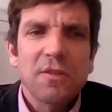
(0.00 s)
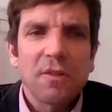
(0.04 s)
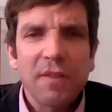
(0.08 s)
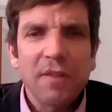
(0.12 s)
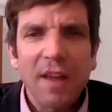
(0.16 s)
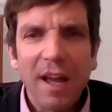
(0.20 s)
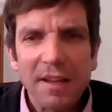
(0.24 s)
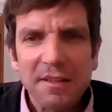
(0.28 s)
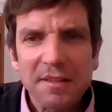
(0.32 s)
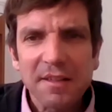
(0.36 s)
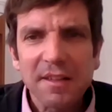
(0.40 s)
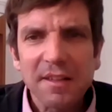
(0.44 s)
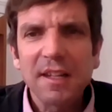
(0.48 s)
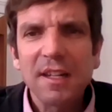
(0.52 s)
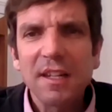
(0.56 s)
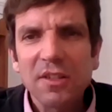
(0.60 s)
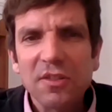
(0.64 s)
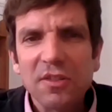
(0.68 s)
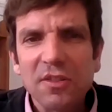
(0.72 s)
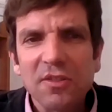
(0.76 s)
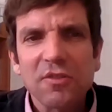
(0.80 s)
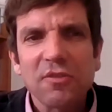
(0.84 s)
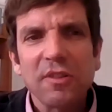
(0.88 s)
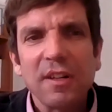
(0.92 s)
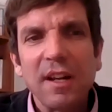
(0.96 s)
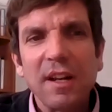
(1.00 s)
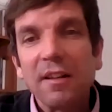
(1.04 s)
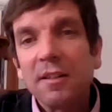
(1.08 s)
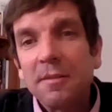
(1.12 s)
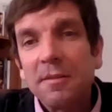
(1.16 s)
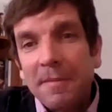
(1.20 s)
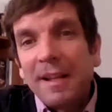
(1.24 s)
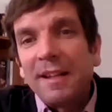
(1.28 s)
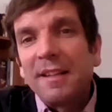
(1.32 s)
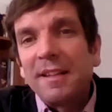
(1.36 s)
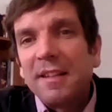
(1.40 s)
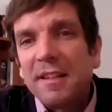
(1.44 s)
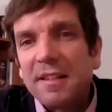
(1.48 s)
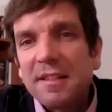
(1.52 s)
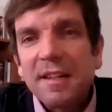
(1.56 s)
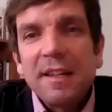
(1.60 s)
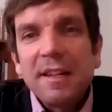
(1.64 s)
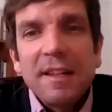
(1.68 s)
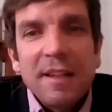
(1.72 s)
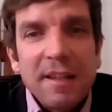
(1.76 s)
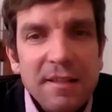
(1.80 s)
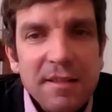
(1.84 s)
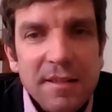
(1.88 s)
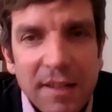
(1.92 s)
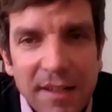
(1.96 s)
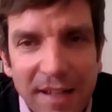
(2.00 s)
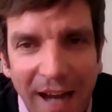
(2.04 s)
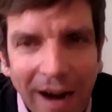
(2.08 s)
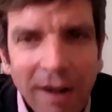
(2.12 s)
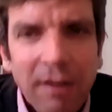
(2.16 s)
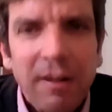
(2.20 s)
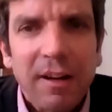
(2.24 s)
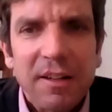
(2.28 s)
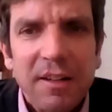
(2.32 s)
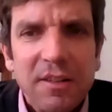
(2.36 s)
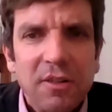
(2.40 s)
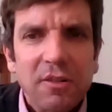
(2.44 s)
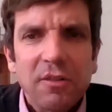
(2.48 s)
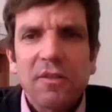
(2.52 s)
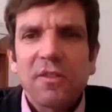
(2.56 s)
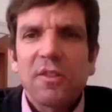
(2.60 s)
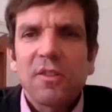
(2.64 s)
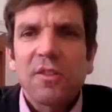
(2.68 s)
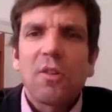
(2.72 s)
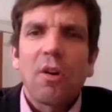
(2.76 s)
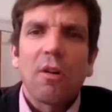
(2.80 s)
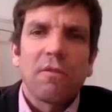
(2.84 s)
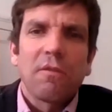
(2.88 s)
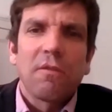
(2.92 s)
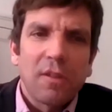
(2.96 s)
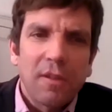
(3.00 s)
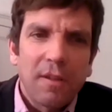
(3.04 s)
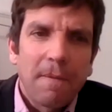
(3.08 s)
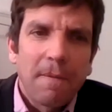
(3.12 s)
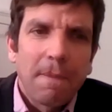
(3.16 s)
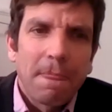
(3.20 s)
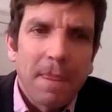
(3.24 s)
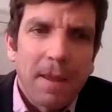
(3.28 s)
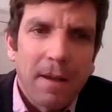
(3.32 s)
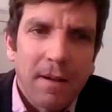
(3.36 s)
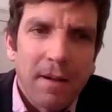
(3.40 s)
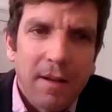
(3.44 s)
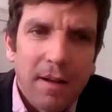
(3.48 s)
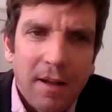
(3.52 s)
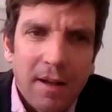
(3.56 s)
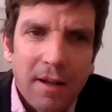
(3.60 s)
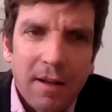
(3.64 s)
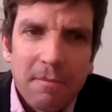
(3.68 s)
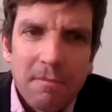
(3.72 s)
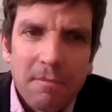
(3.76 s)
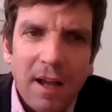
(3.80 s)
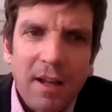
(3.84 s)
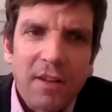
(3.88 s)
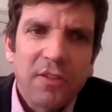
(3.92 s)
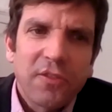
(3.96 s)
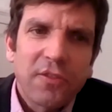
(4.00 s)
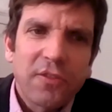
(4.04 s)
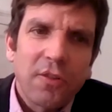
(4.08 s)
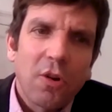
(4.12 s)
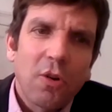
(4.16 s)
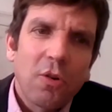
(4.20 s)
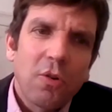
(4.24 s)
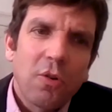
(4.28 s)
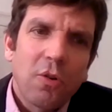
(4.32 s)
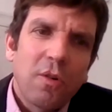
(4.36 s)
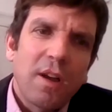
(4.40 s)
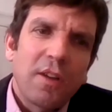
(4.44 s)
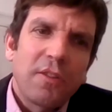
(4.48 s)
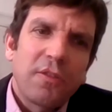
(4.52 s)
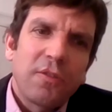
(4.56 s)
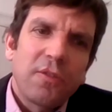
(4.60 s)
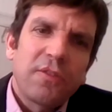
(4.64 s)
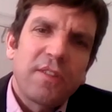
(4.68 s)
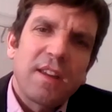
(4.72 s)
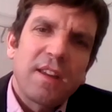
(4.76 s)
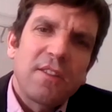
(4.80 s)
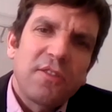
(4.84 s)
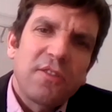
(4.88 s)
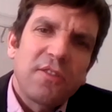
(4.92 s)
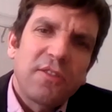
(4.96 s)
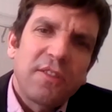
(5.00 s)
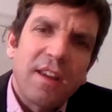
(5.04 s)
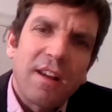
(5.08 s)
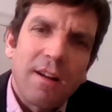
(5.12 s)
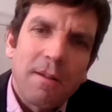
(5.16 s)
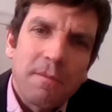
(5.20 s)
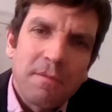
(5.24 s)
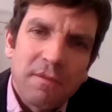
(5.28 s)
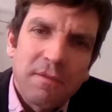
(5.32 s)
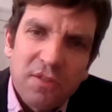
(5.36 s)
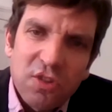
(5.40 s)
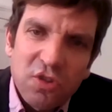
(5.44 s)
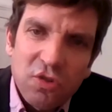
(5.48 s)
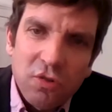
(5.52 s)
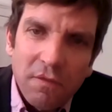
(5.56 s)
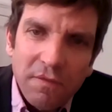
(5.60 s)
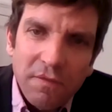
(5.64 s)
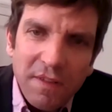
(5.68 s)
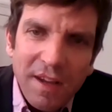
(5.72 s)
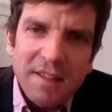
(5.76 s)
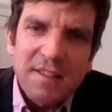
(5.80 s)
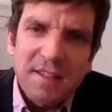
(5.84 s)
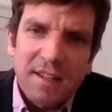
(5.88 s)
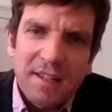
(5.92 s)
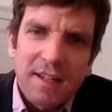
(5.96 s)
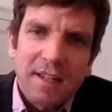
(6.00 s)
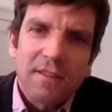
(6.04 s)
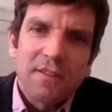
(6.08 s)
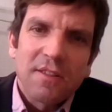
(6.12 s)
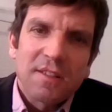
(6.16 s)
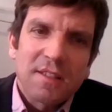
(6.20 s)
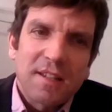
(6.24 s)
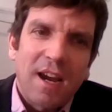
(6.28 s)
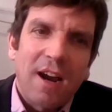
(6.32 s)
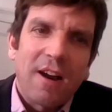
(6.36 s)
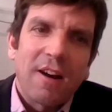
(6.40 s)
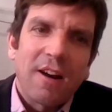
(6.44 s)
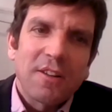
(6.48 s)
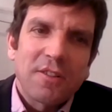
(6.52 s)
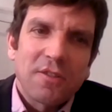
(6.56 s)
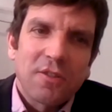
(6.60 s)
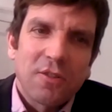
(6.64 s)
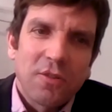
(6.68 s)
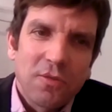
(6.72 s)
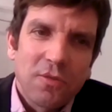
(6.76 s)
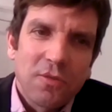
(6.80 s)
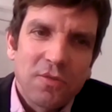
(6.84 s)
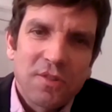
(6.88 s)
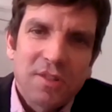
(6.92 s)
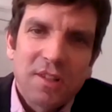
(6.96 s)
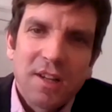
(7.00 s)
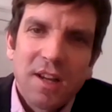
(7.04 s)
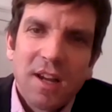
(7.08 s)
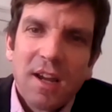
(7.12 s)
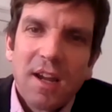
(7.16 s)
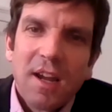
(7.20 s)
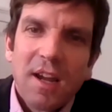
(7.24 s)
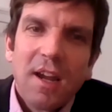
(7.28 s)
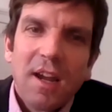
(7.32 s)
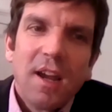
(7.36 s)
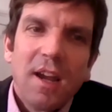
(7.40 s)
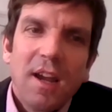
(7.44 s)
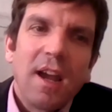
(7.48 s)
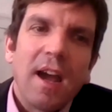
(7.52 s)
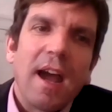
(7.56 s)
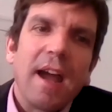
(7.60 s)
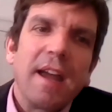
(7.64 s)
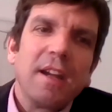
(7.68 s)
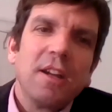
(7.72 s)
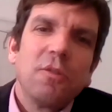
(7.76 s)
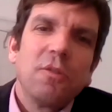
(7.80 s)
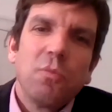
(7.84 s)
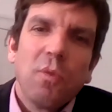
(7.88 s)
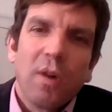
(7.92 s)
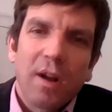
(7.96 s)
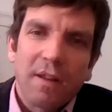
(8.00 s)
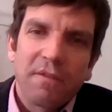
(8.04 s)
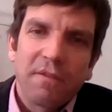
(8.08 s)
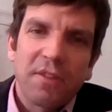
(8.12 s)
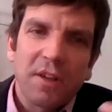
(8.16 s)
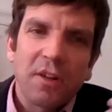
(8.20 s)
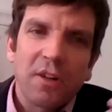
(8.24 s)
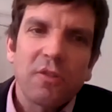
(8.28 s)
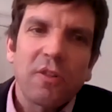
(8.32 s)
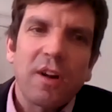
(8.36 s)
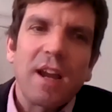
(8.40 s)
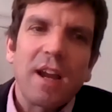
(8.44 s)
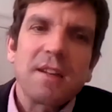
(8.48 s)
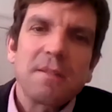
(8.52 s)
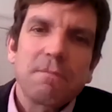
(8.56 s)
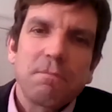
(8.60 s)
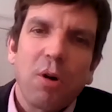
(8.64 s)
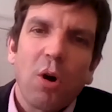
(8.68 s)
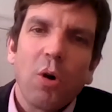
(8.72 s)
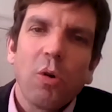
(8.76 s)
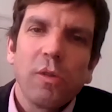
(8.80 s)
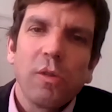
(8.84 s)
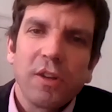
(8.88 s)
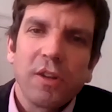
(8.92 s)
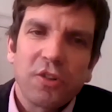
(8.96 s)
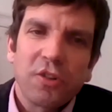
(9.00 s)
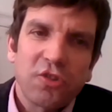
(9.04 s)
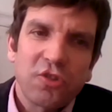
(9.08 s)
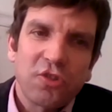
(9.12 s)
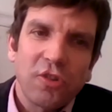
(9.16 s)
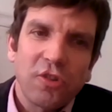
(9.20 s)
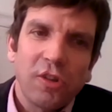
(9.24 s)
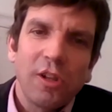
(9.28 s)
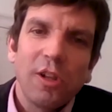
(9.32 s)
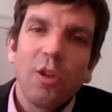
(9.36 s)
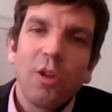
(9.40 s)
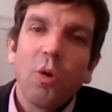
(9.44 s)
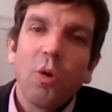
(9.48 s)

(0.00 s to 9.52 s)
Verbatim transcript: So that's the history, and Khmelnytsky is a character in the novel, um, and so as you said, is Yeremy Vishnovyetsky, this character who's a, one of the great Polish